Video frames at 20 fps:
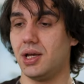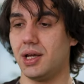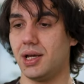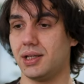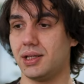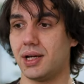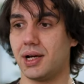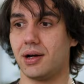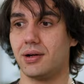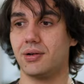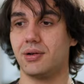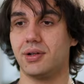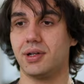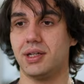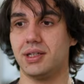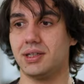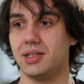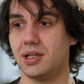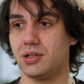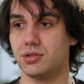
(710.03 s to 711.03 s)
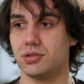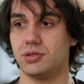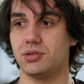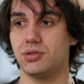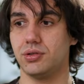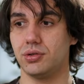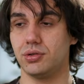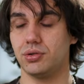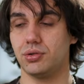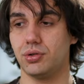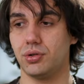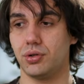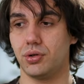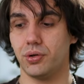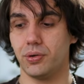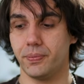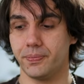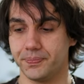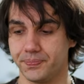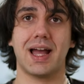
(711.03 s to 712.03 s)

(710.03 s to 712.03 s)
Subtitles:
and how long it takes you to